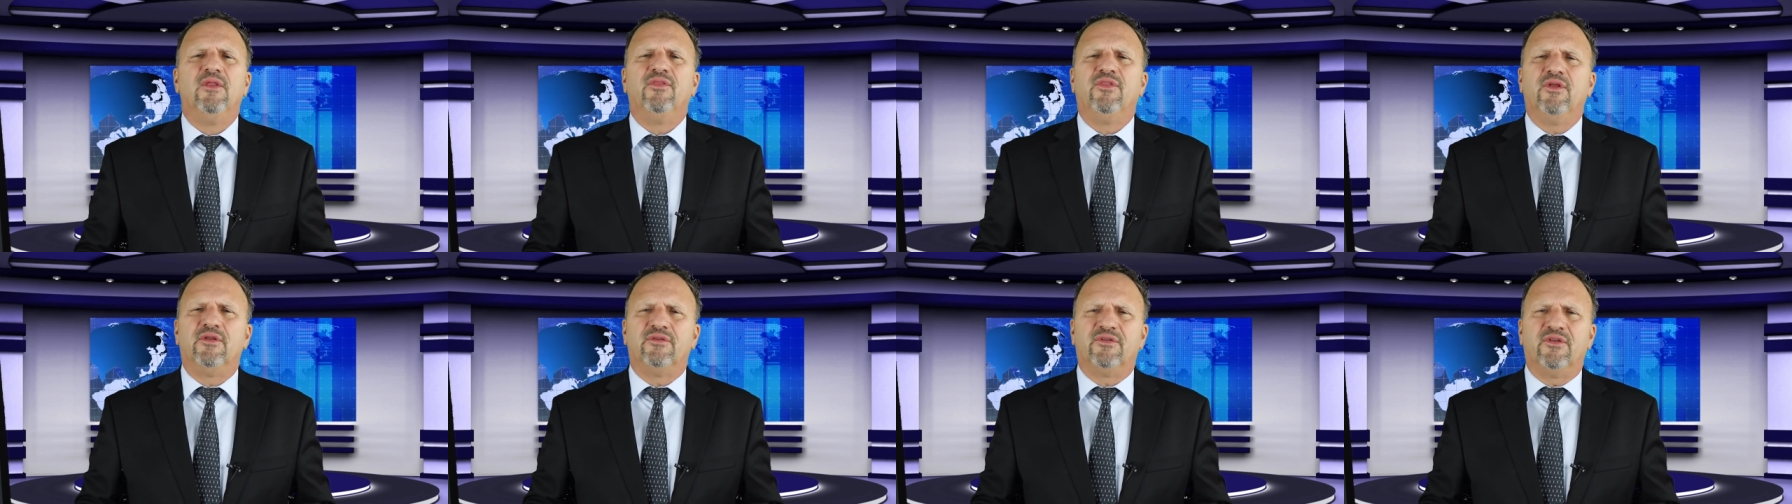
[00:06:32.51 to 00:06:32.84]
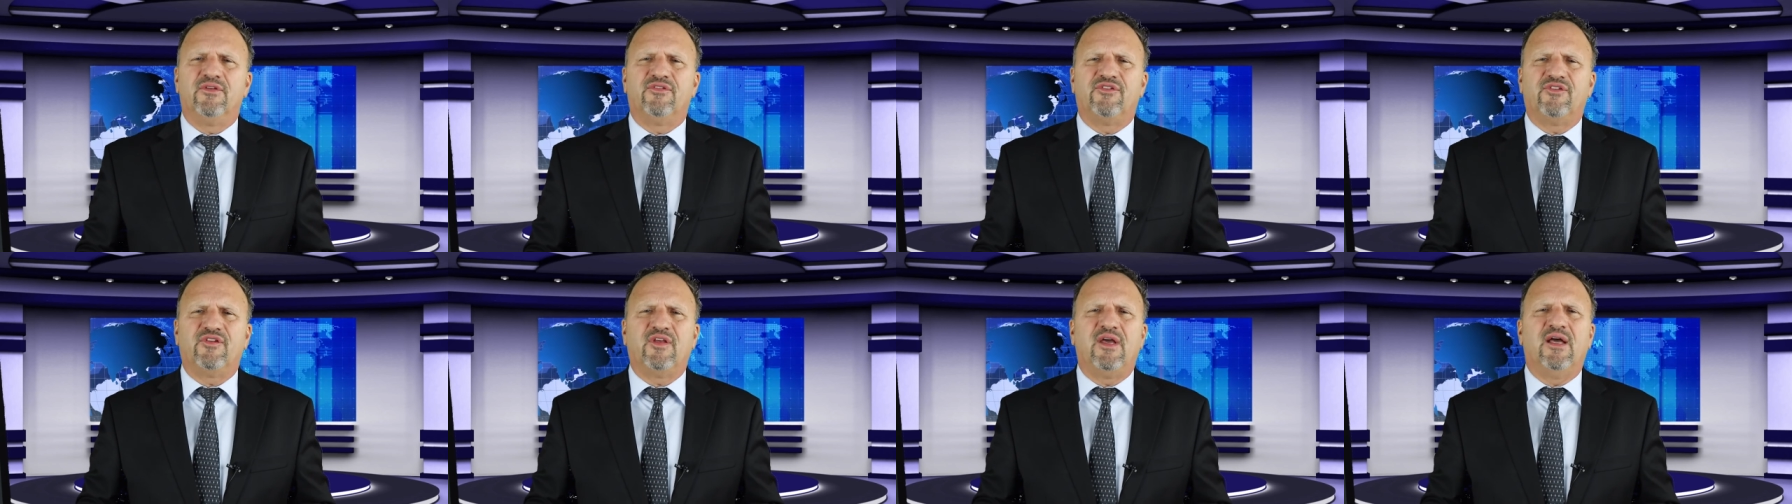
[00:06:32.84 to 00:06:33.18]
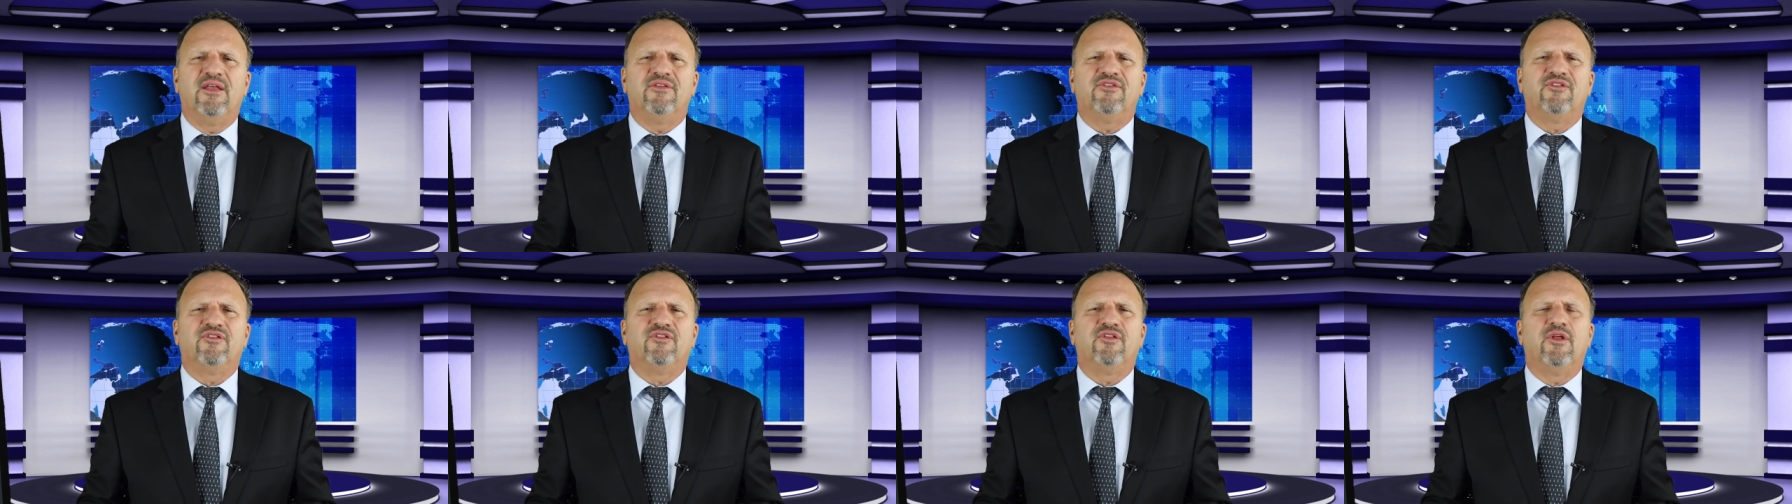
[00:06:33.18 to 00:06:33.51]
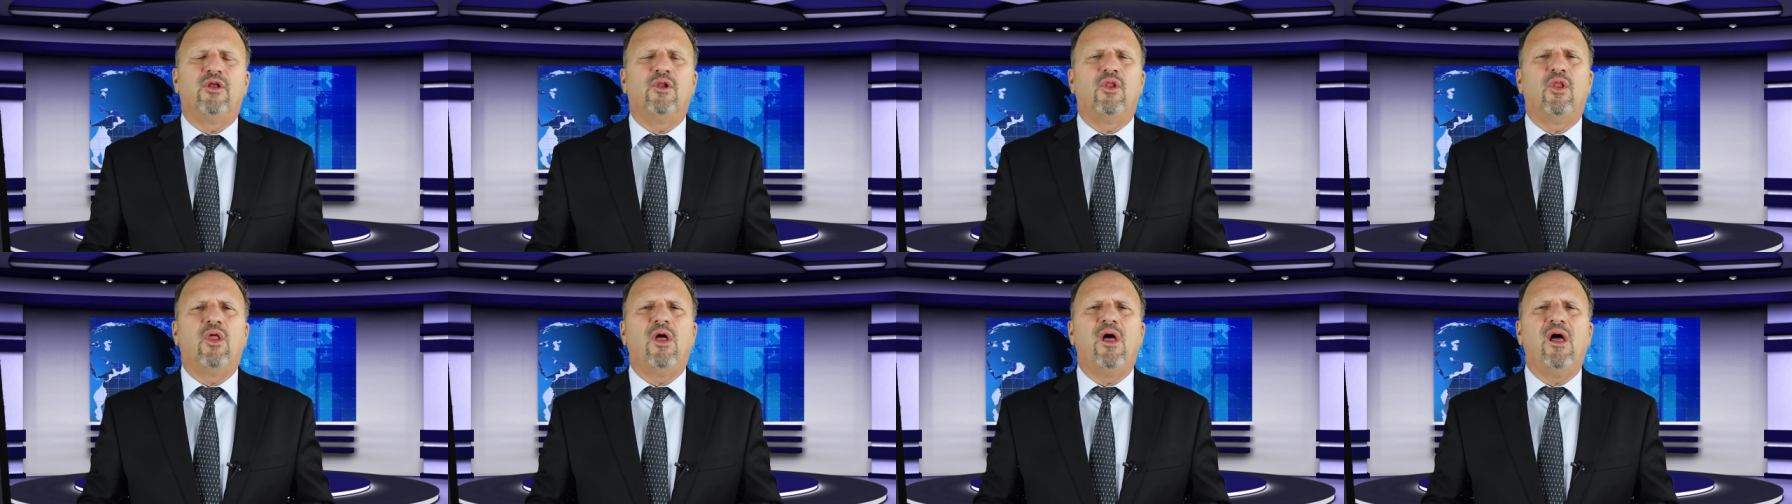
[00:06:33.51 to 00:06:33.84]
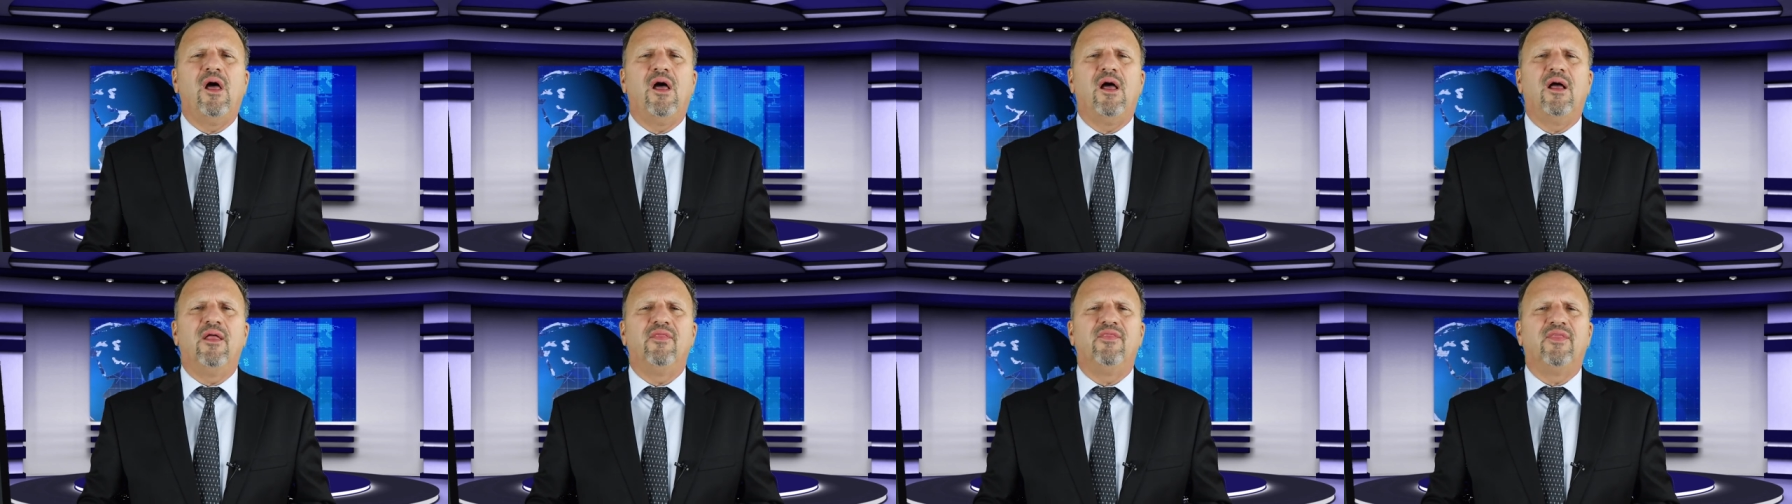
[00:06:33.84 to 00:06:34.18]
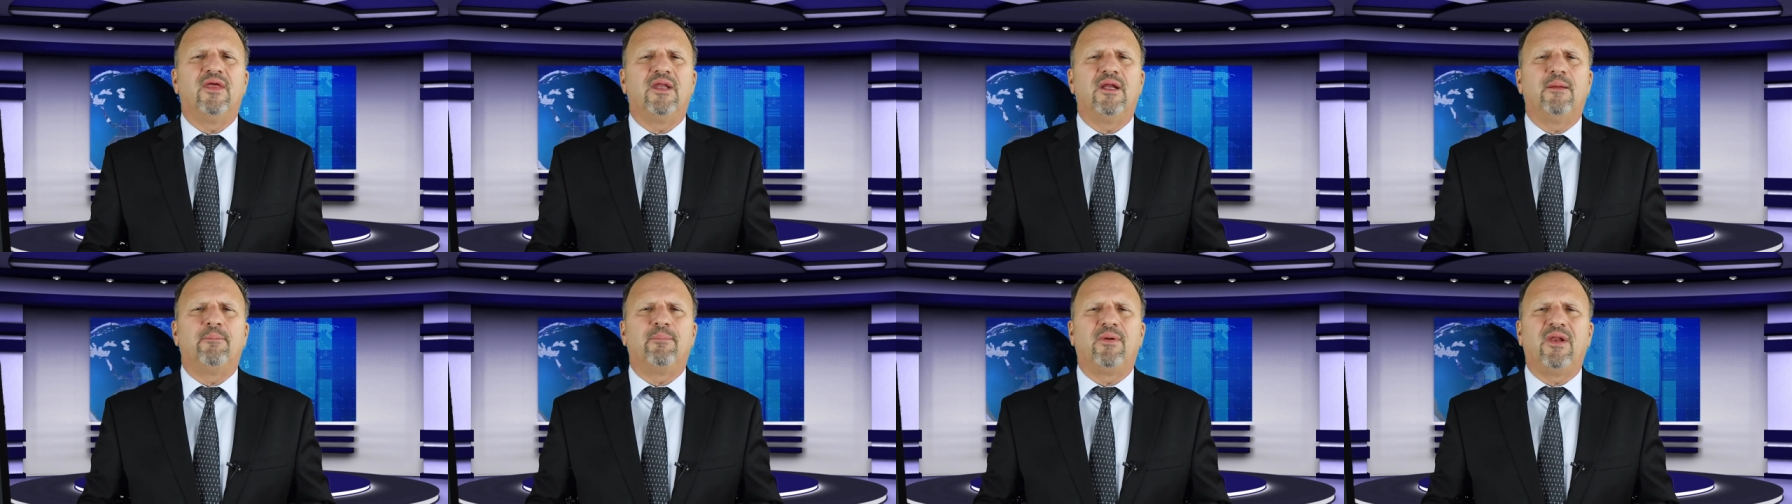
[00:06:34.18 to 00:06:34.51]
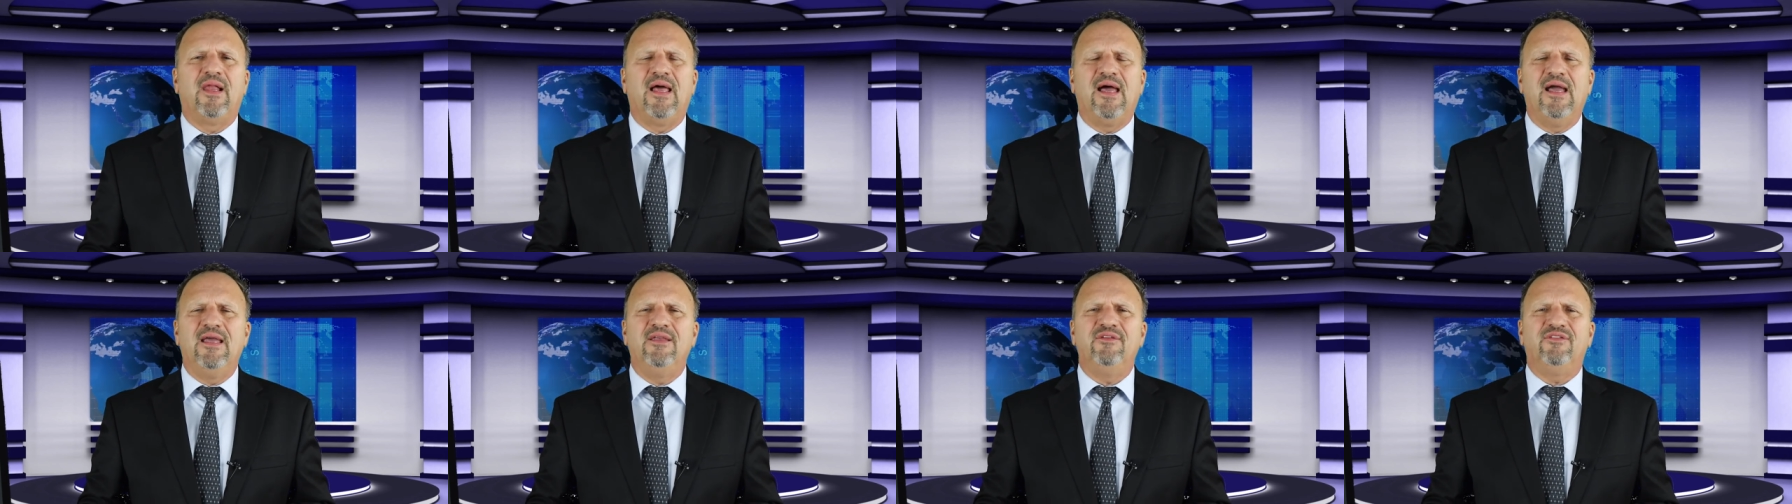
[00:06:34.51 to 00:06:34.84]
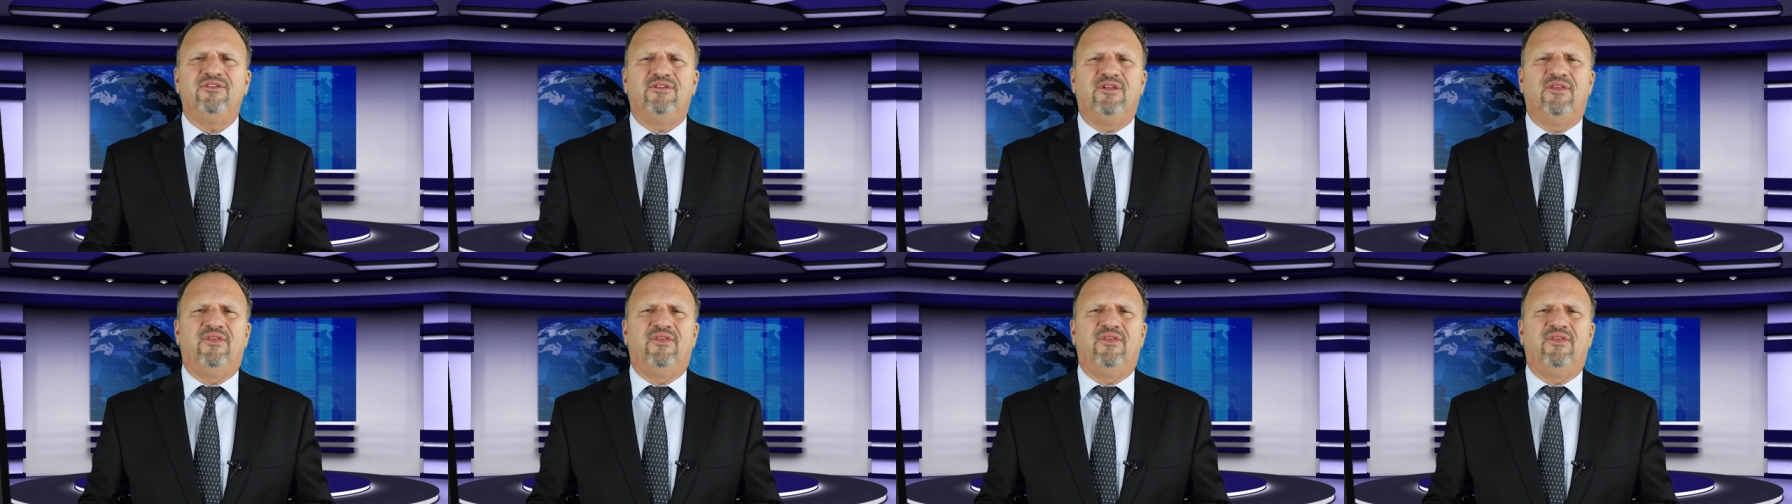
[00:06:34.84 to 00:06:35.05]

They'll discuss the law that applies